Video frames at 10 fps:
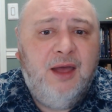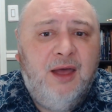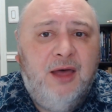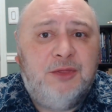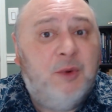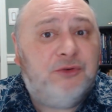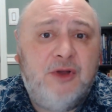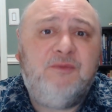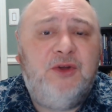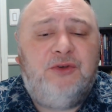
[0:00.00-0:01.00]
The most
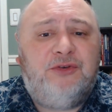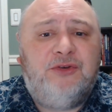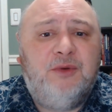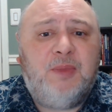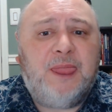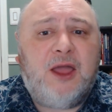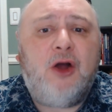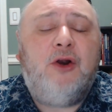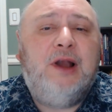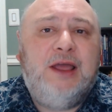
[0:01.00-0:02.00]
obvious
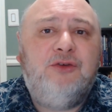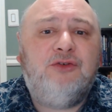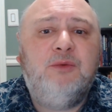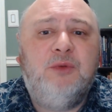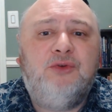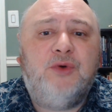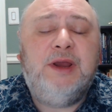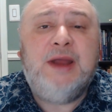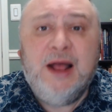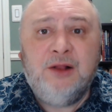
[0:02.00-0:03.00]
correlation
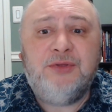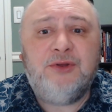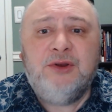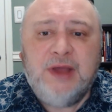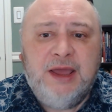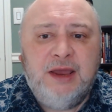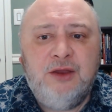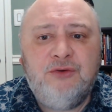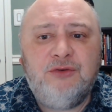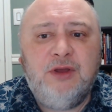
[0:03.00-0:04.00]
between health and
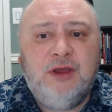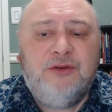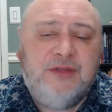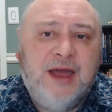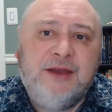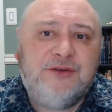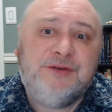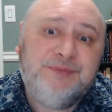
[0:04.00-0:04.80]
age is that